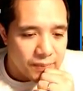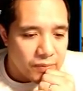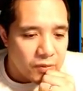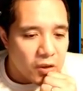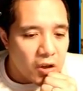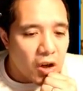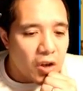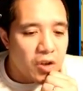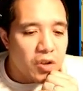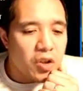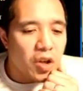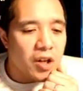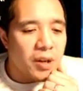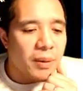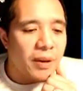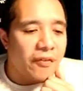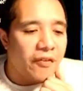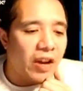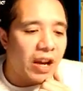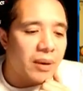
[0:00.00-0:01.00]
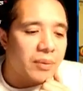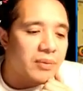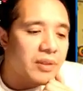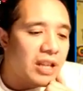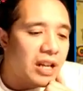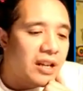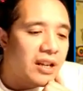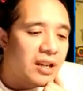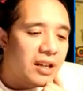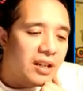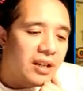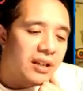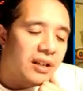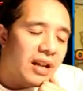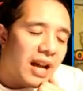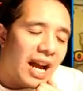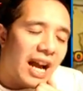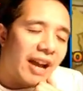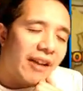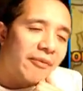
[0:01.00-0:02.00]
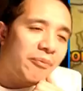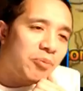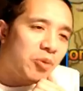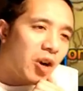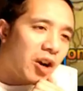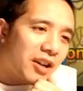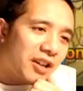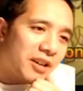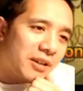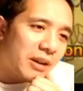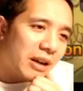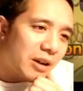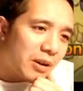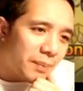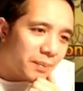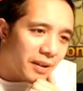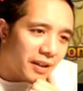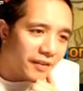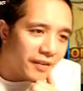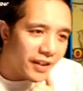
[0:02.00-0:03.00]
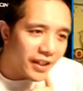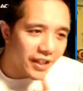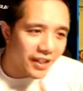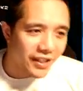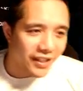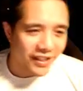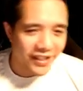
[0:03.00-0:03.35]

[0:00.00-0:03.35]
Oh, you're talking about fire. I'm talking about Oblivion.